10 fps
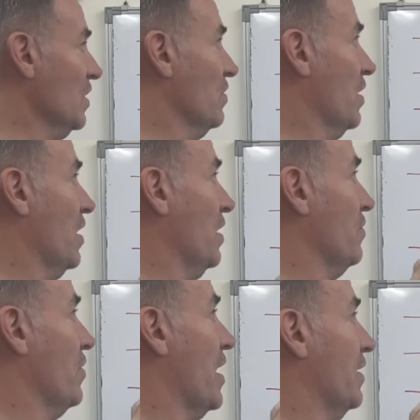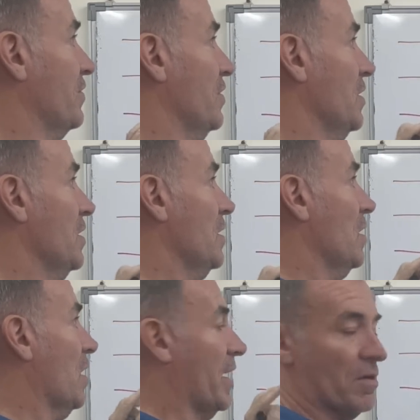that
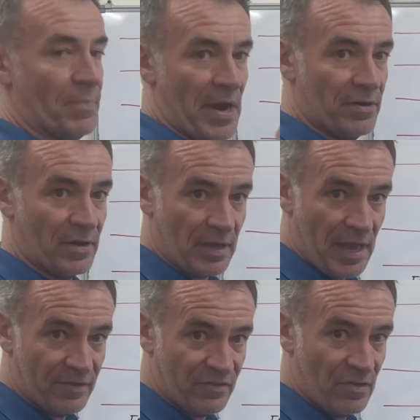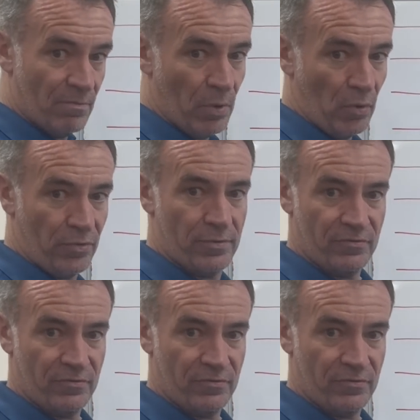I compared against both.